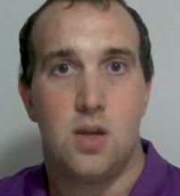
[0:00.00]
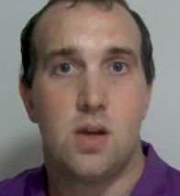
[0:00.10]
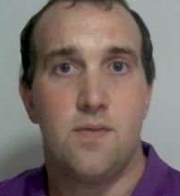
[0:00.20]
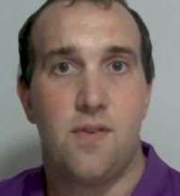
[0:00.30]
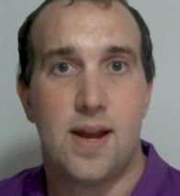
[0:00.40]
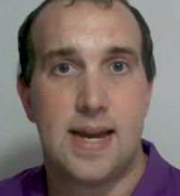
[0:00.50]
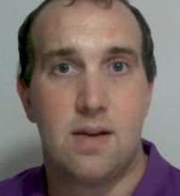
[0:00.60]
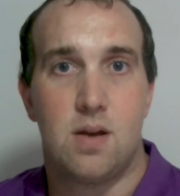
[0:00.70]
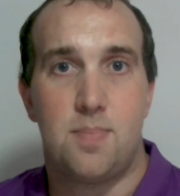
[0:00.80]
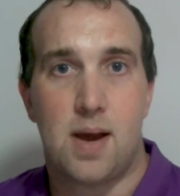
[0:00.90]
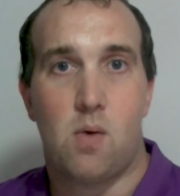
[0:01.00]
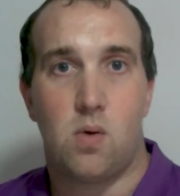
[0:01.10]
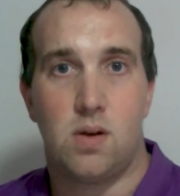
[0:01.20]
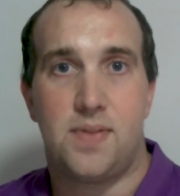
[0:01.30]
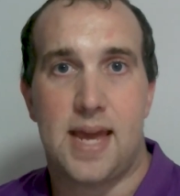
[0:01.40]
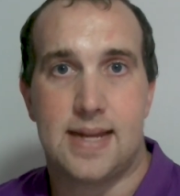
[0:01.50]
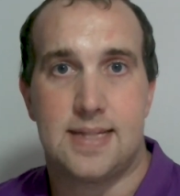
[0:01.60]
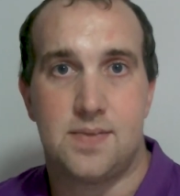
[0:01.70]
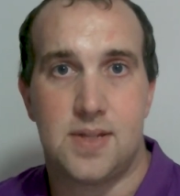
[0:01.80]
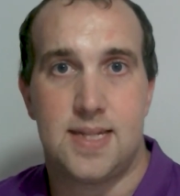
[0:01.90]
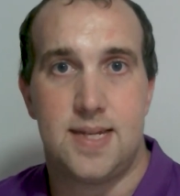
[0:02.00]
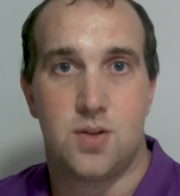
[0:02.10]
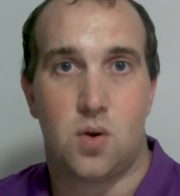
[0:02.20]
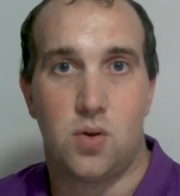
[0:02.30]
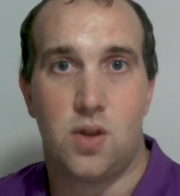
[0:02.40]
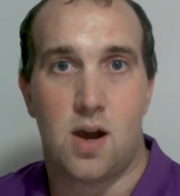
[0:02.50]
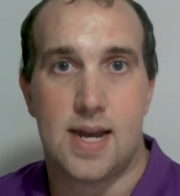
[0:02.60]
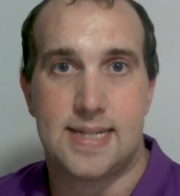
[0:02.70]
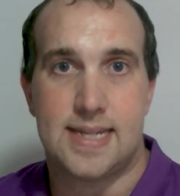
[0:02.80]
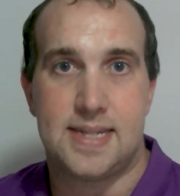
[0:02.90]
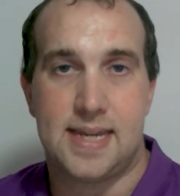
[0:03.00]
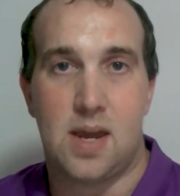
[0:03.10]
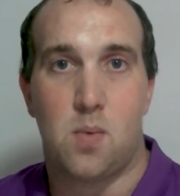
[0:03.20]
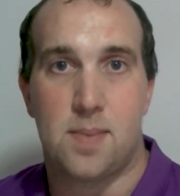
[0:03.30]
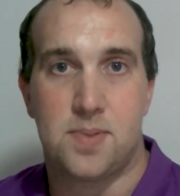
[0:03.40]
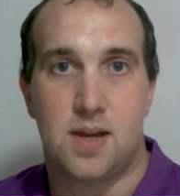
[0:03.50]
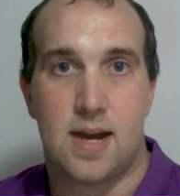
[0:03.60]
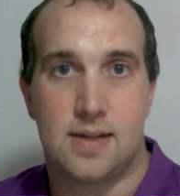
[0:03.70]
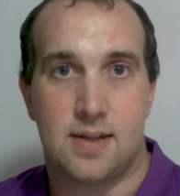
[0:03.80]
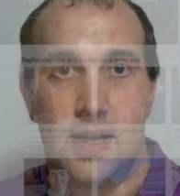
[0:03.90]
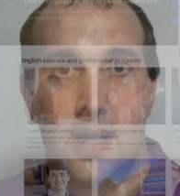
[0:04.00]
You can find out about all of the activities on the ICTE website.